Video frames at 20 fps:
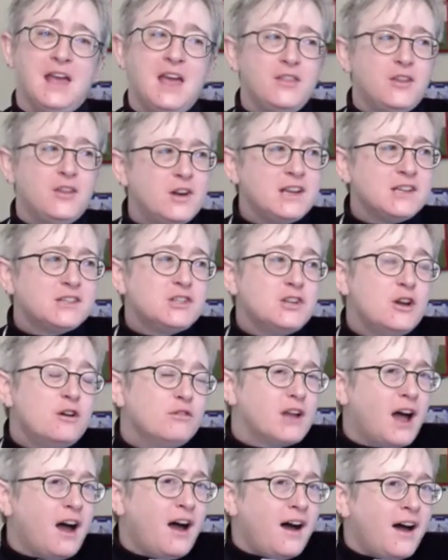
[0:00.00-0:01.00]
There is no
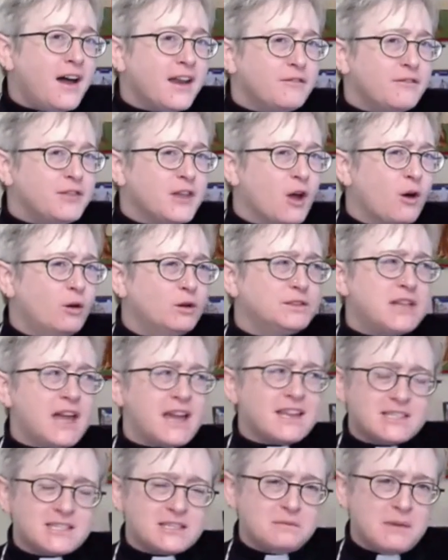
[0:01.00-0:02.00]
God of the Old
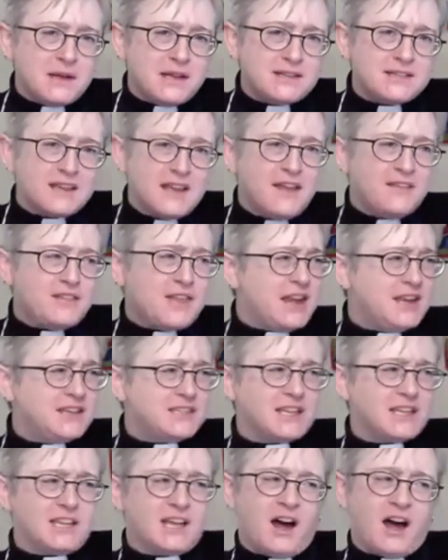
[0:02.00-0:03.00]
Testament that is
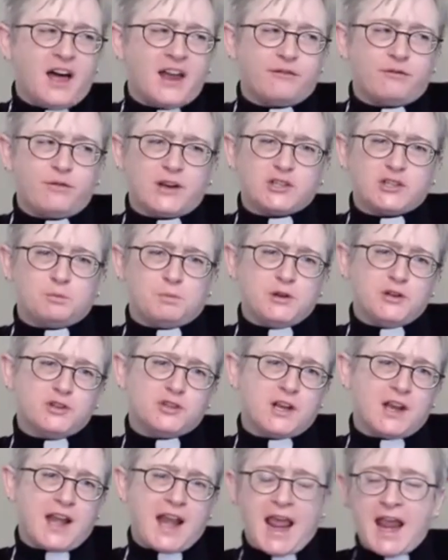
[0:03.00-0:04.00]
a God of
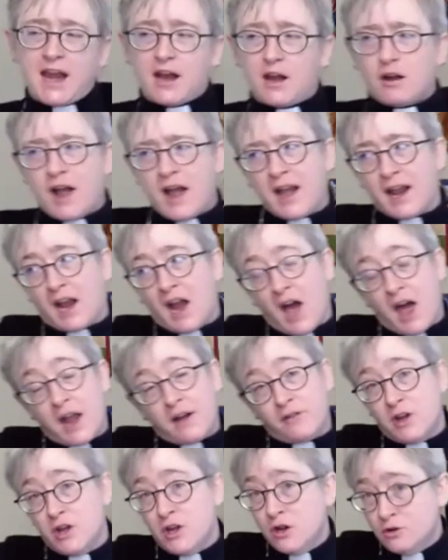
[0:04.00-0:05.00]
retribution and anger, and a God of
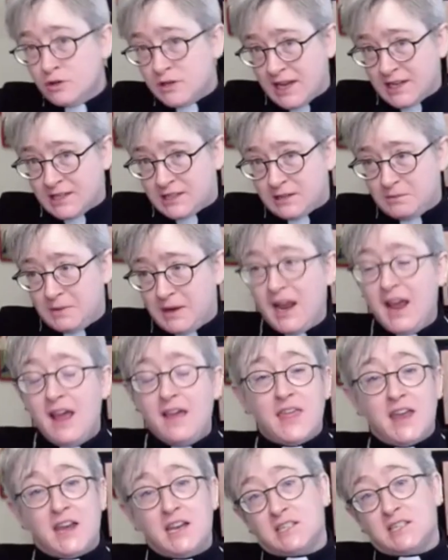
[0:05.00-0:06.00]
a New Testament
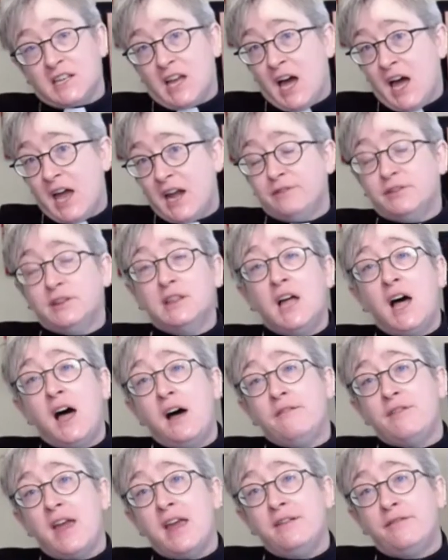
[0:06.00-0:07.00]
that is a God of
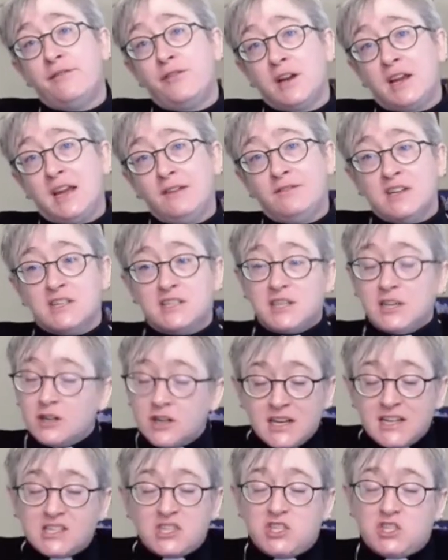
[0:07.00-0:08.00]
love and forgiveness. There
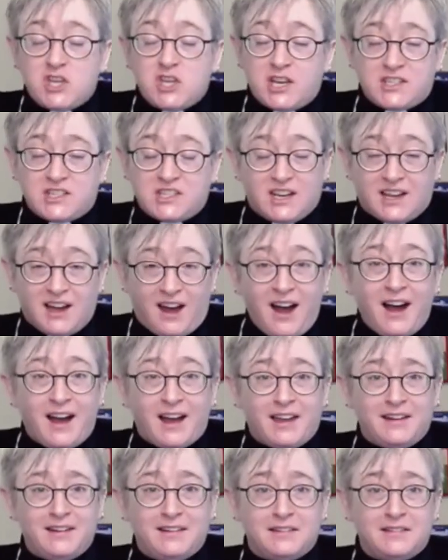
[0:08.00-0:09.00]
is just
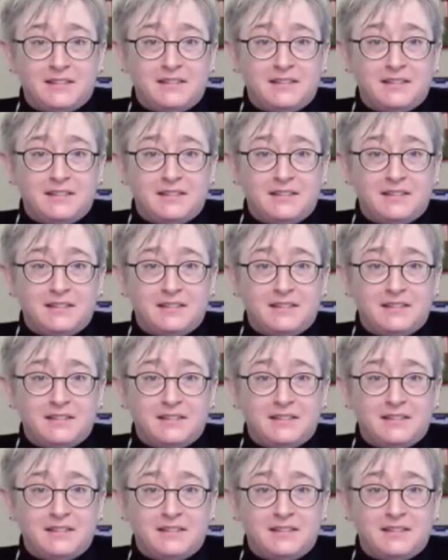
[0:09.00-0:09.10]
God.